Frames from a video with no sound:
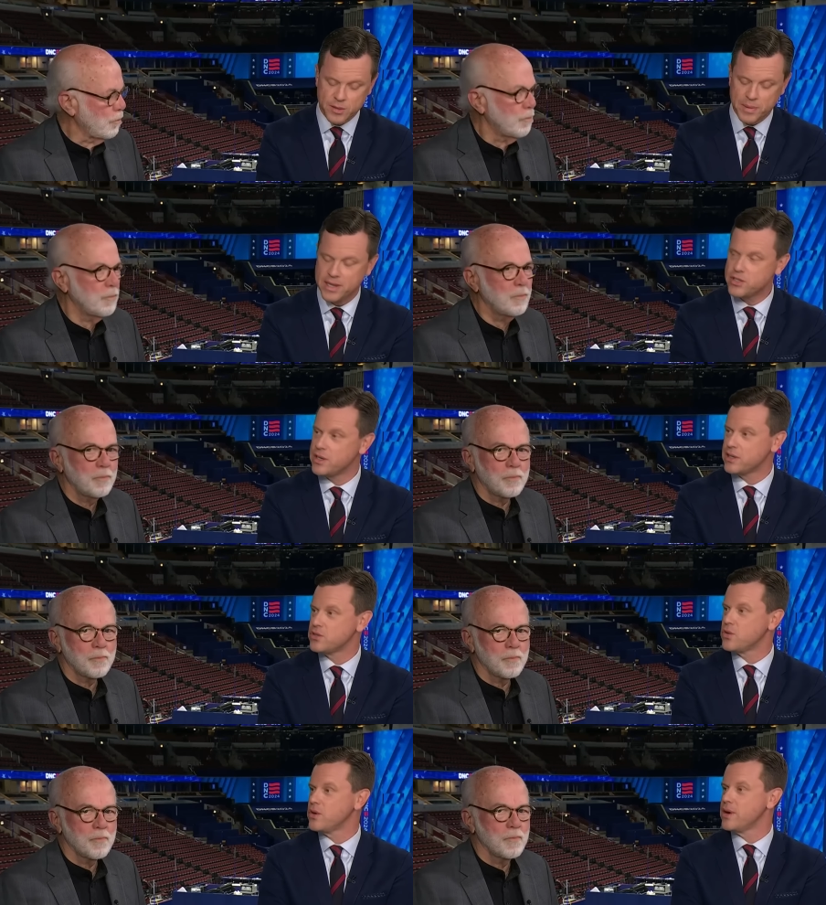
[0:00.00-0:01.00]
Speaker 1: speech, an
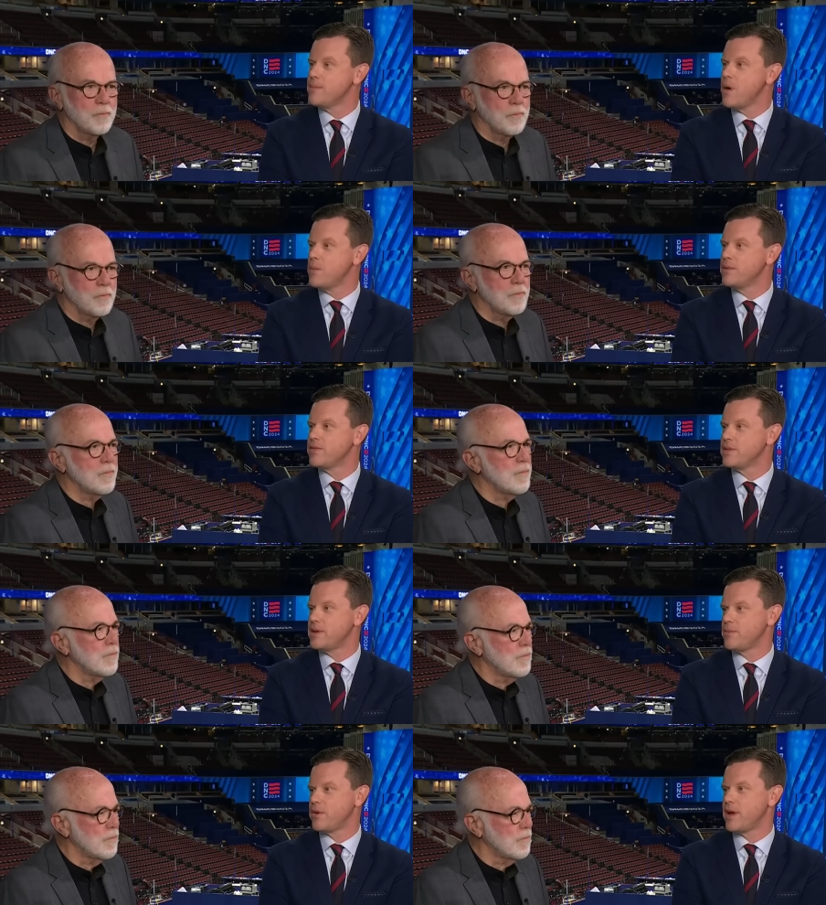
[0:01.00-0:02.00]
extraordinary moment for
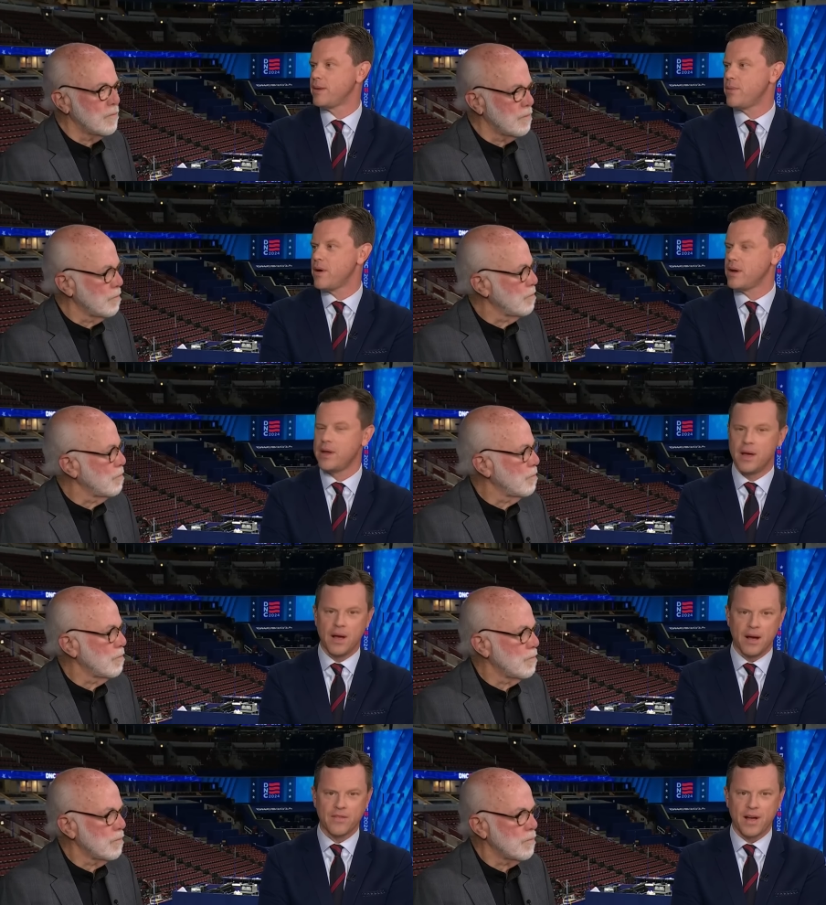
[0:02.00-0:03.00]
the Democratic Party
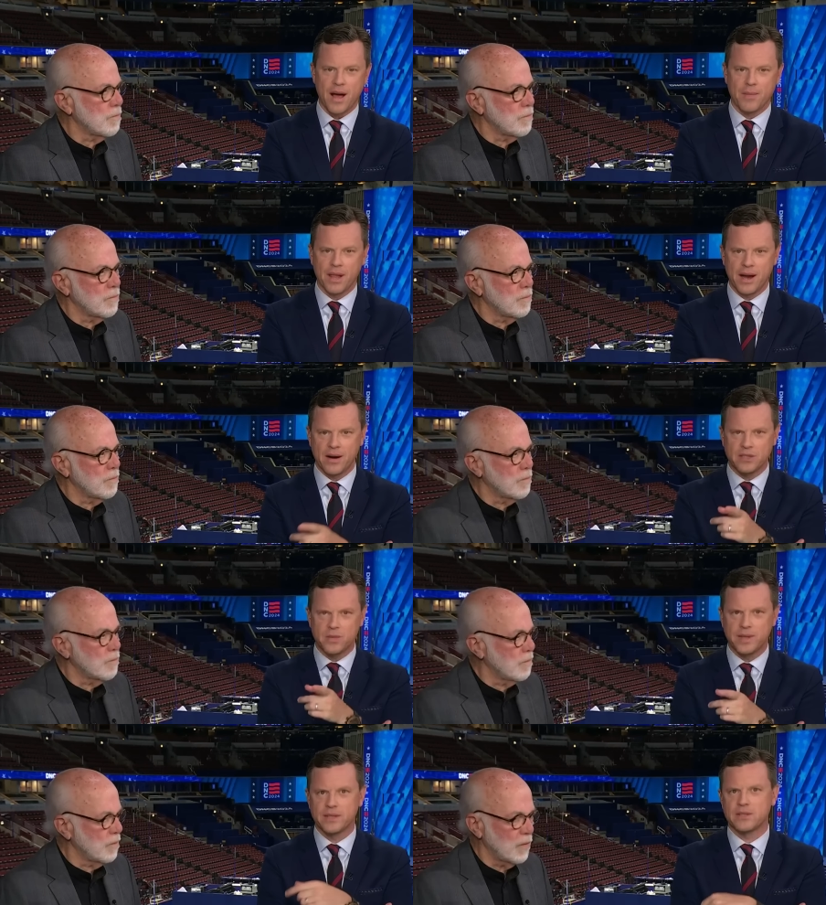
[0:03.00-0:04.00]
of Kamala
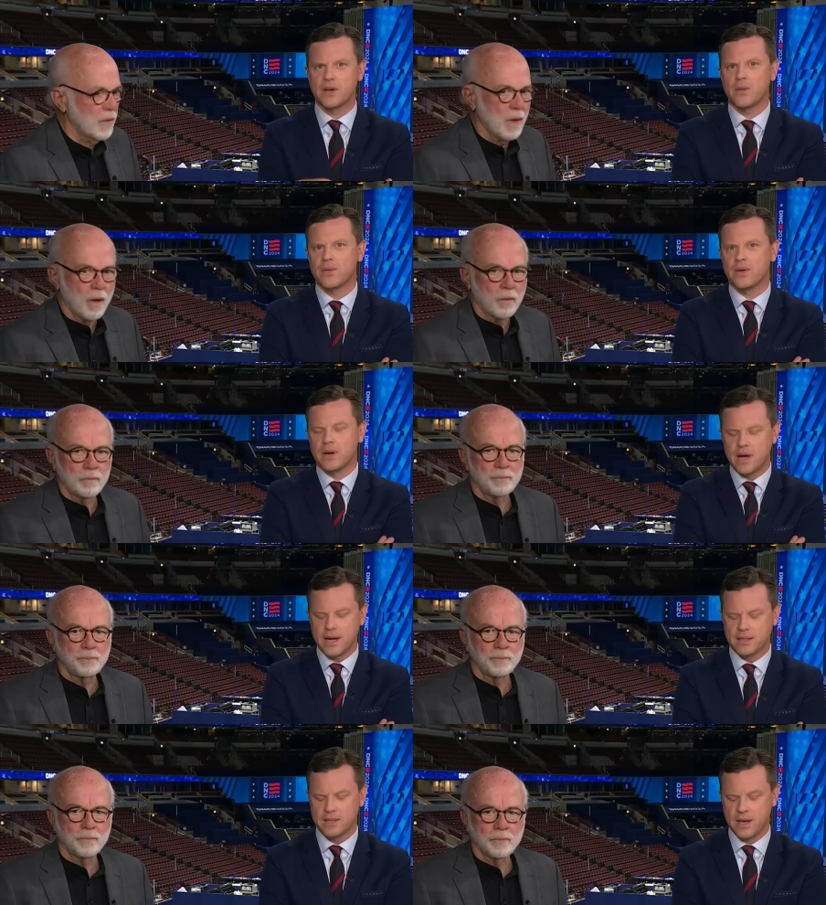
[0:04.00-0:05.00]
Harris. We can start with her
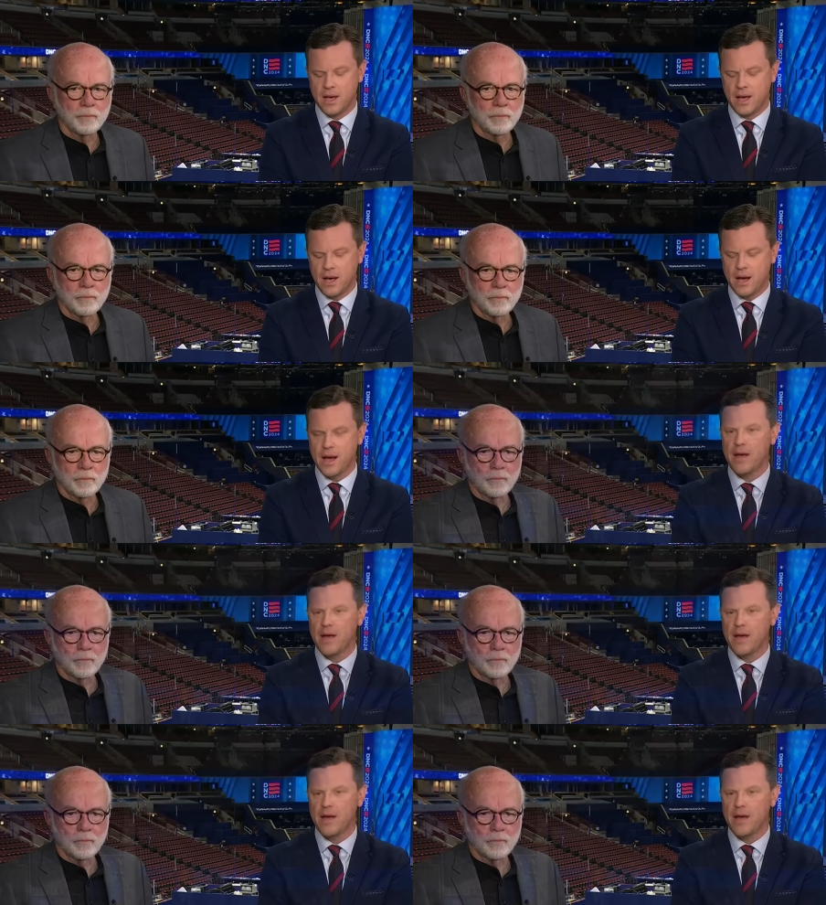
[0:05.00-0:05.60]
guys uh,